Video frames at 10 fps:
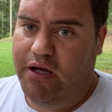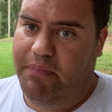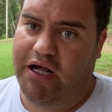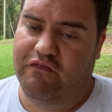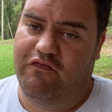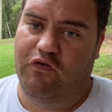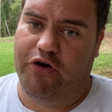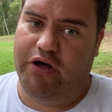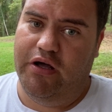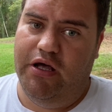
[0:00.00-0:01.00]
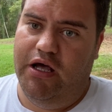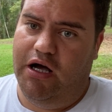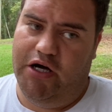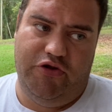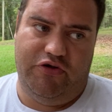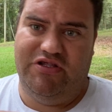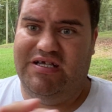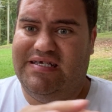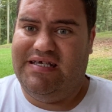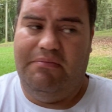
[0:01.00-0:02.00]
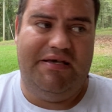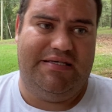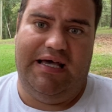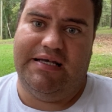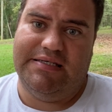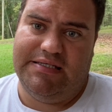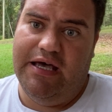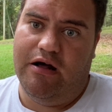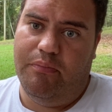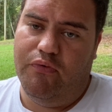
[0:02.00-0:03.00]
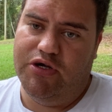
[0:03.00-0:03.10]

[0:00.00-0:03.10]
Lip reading: Back in Florida, under the same exact setup,